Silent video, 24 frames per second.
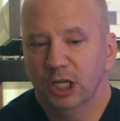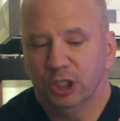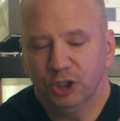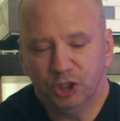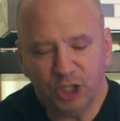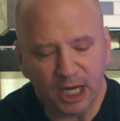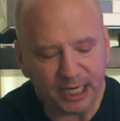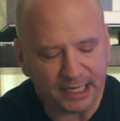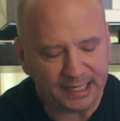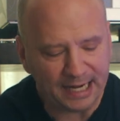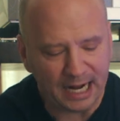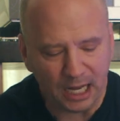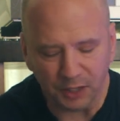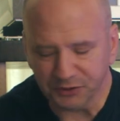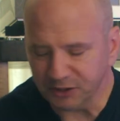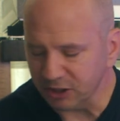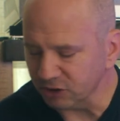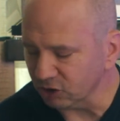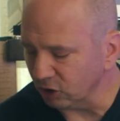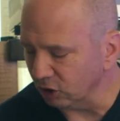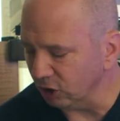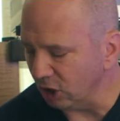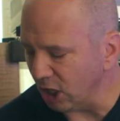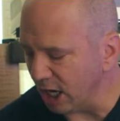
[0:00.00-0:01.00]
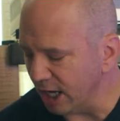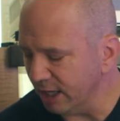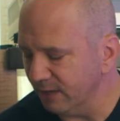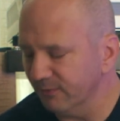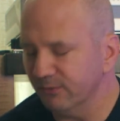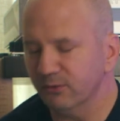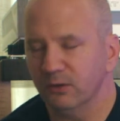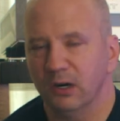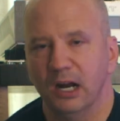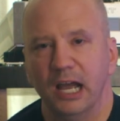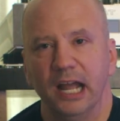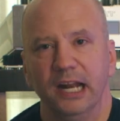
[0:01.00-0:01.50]
Check it out. There's a lot of
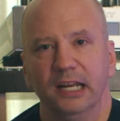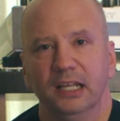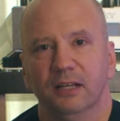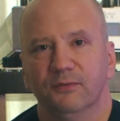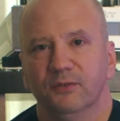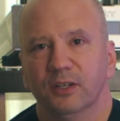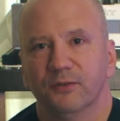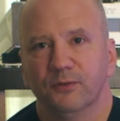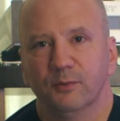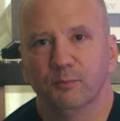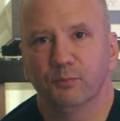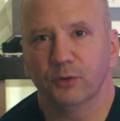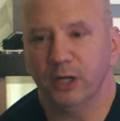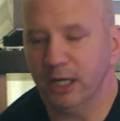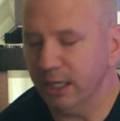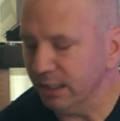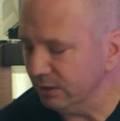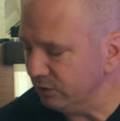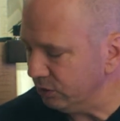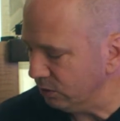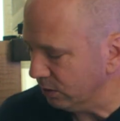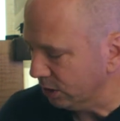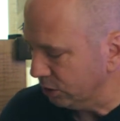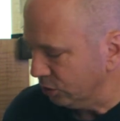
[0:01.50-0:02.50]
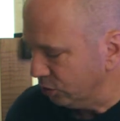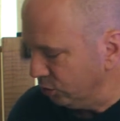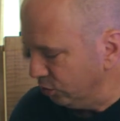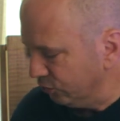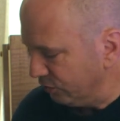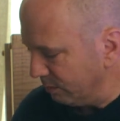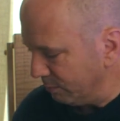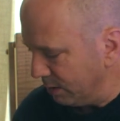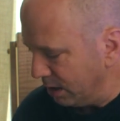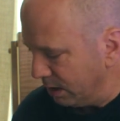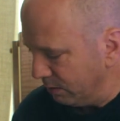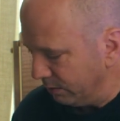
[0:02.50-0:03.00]
variety of different brands you can choose
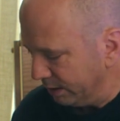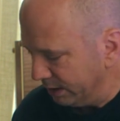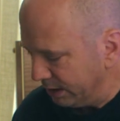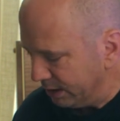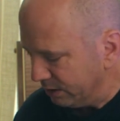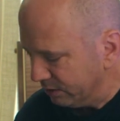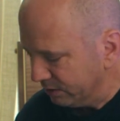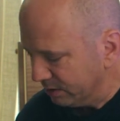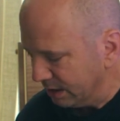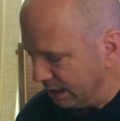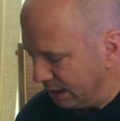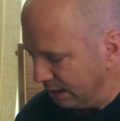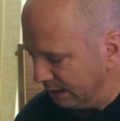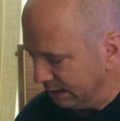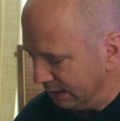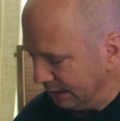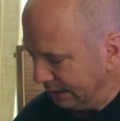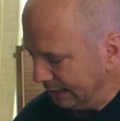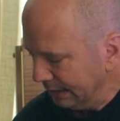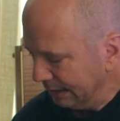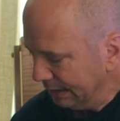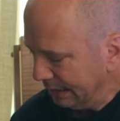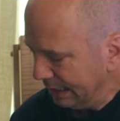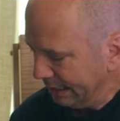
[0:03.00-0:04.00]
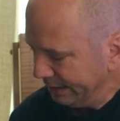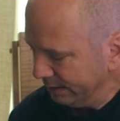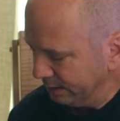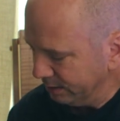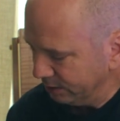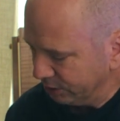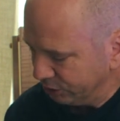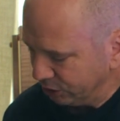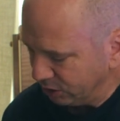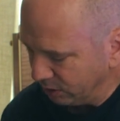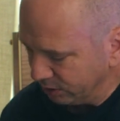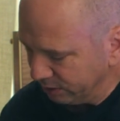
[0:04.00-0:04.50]
from. Oh, and here's I
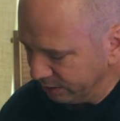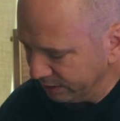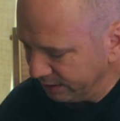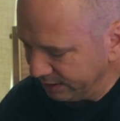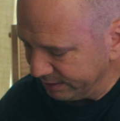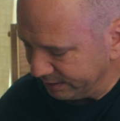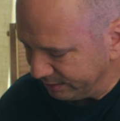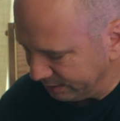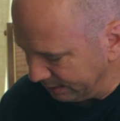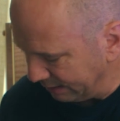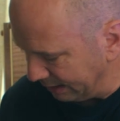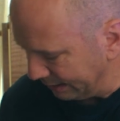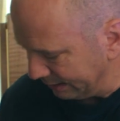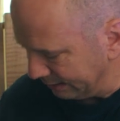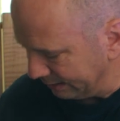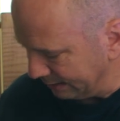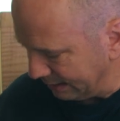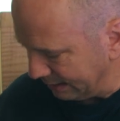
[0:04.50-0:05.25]
didn't show you this, like